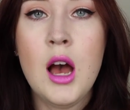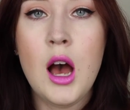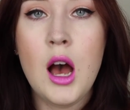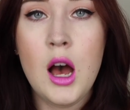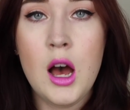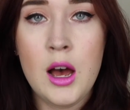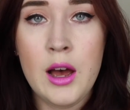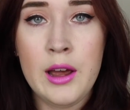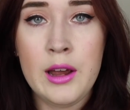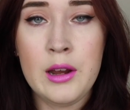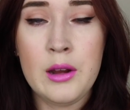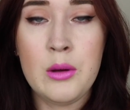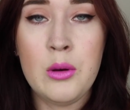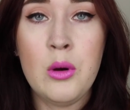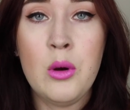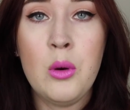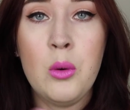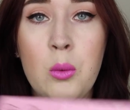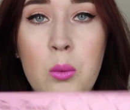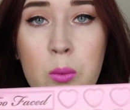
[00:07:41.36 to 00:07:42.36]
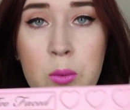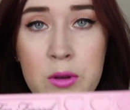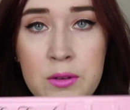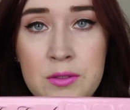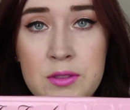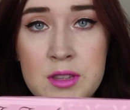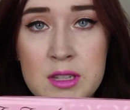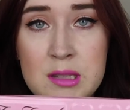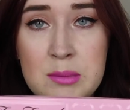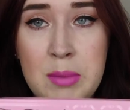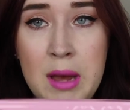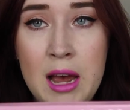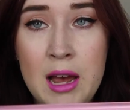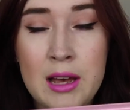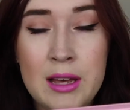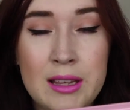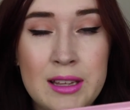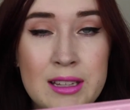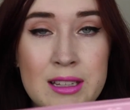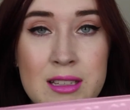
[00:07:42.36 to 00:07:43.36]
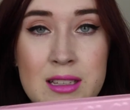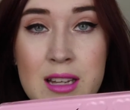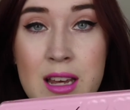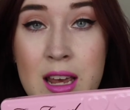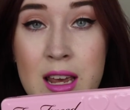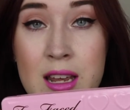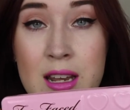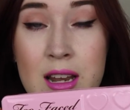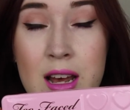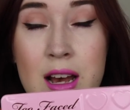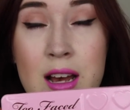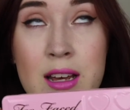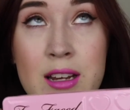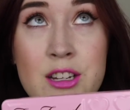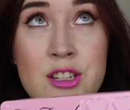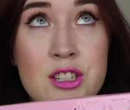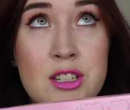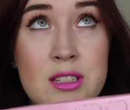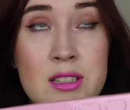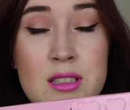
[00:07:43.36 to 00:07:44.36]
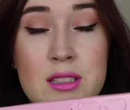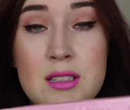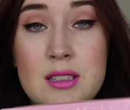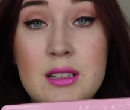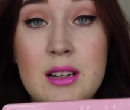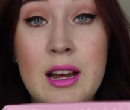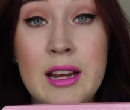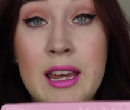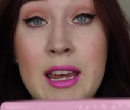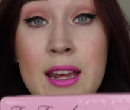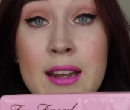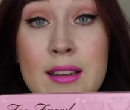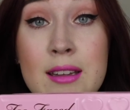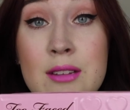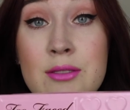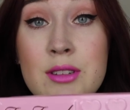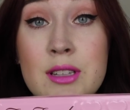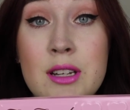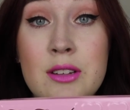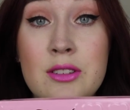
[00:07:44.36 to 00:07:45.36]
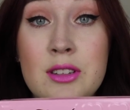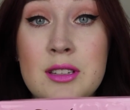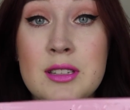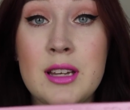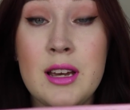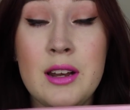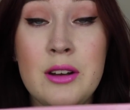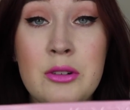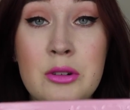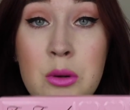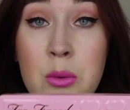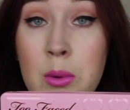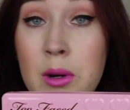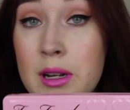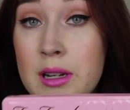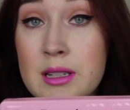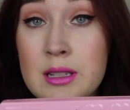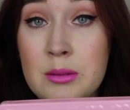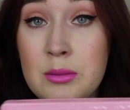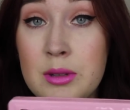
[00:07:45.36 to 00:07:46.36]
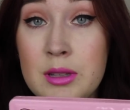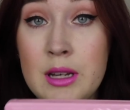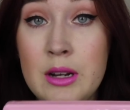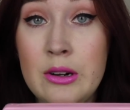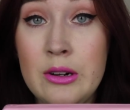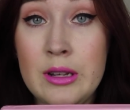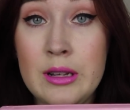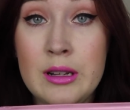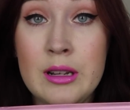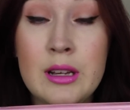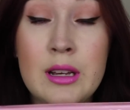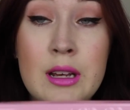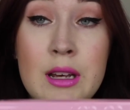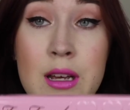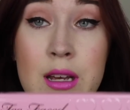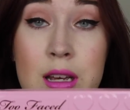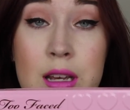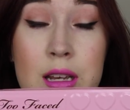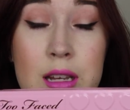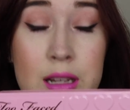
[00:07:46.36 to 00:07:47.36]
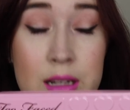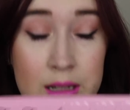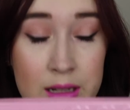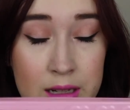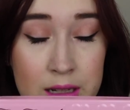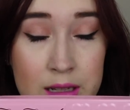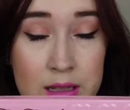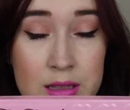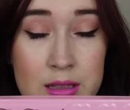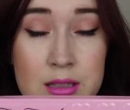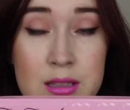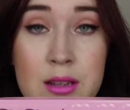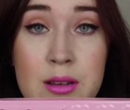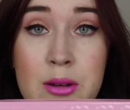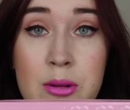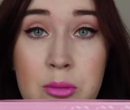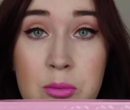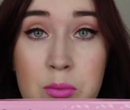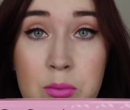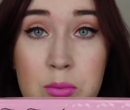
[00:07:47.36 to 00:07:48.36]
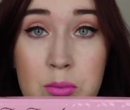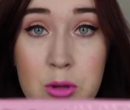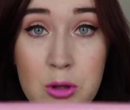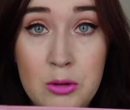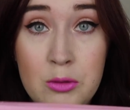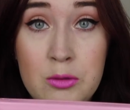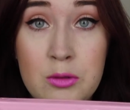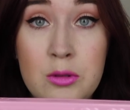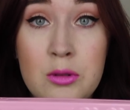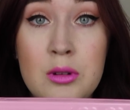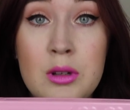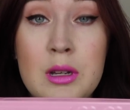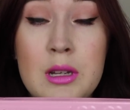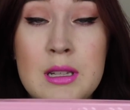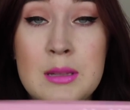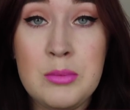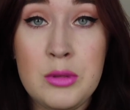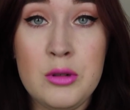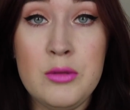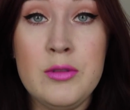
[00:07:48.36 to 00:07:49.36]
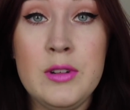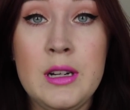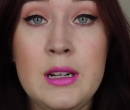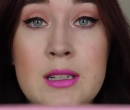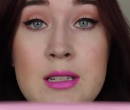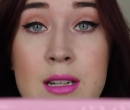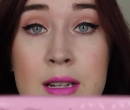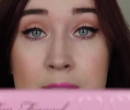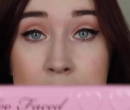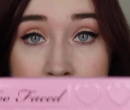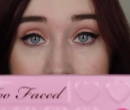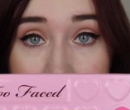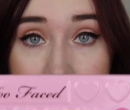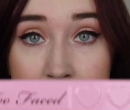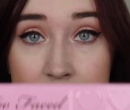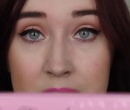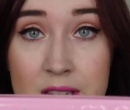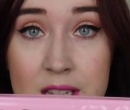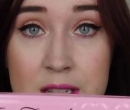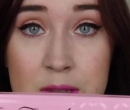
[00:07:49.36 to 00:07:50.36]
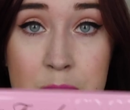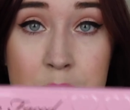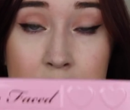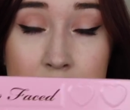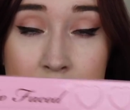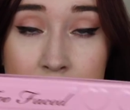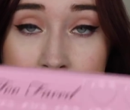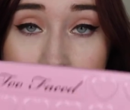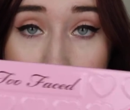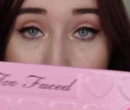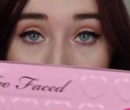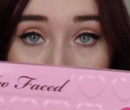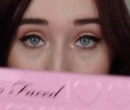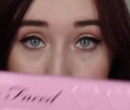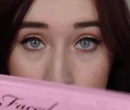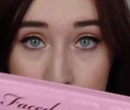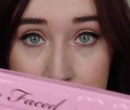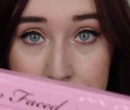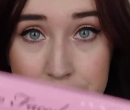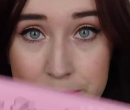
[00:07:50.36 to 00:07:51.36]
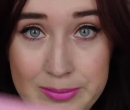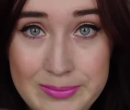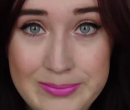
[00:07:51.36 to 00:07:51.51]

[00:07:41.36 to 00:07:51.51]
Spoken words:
eye with this palette, and I can't live without this. I don't know what I did without it. It is beautiful. It's perfect. This one is holy grail.